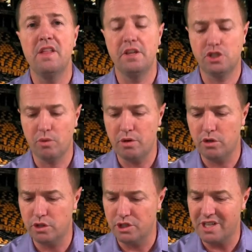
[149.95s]
They
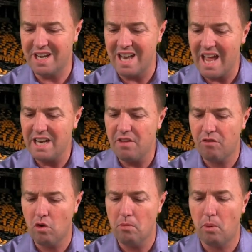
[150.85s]
surrender just
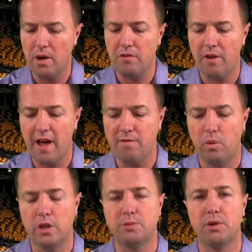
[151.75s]
94.5
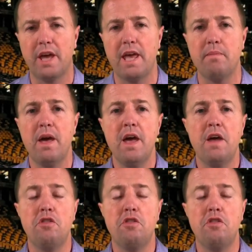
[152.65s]
points per game.